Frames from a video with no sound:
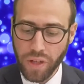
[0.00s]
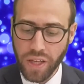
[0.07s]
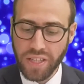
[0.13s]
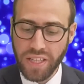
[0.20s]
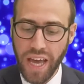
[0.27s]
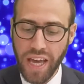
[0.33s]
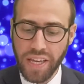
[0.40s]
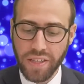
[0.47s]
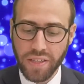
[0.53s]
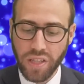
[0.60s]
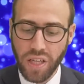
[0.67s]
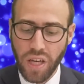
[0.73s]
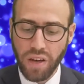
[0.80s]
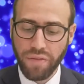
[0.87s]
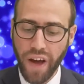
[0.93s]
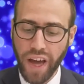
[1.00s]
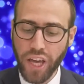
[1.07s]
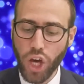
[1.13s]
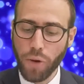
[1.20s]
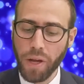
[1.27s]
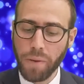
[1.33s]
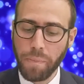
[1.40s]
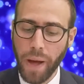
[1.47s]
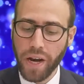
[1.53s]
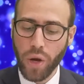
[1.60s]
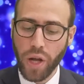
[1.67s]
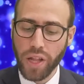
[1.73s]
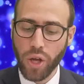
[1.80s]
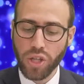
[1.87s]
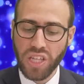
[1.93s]
says, Vayomer
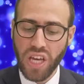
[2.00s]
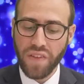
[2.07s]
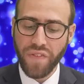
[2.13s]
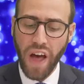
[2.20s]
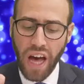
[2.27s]
Paro el Yosef,